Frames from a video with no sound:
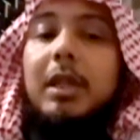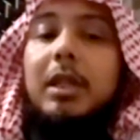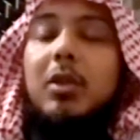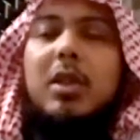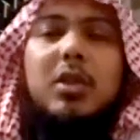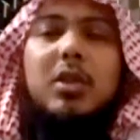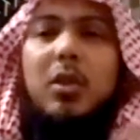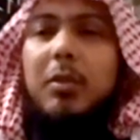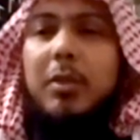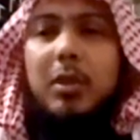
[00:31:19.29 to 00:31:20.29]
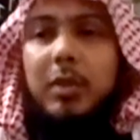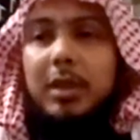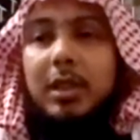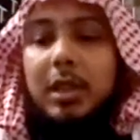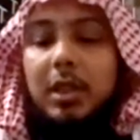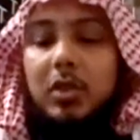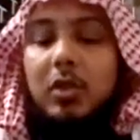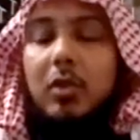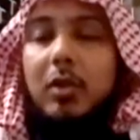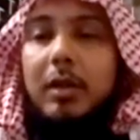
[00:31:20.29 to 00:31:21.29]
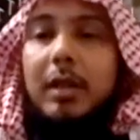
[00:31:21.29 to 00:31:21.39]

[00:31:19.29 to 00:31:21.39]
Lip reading: There's so many ways. So